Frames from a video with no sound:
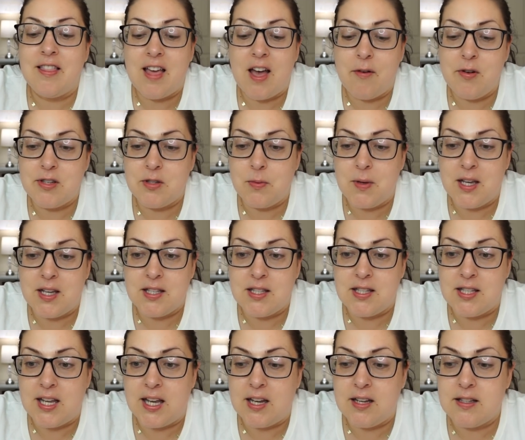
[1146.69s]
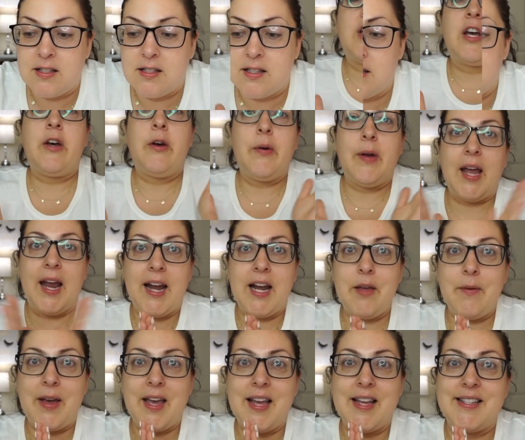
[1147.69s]
That was week 6. So
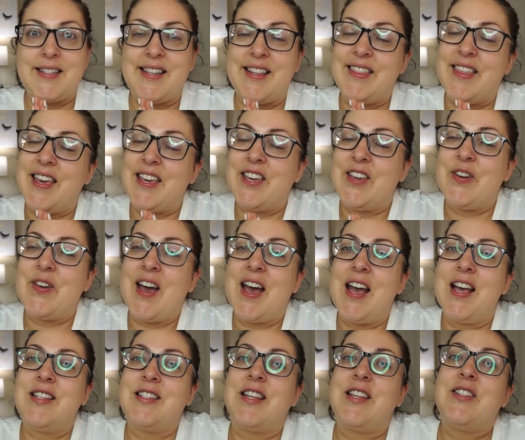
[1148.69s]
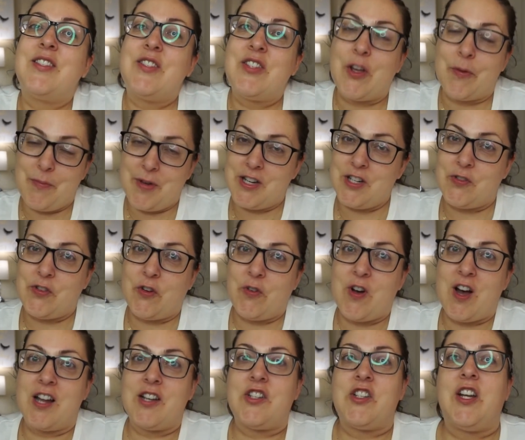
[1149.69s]
anyways, thank you guys so much for
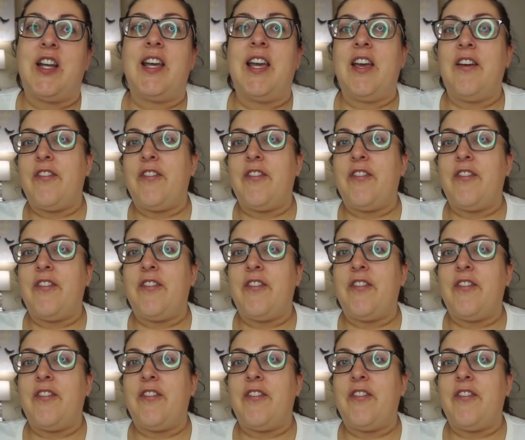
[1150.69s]
watching.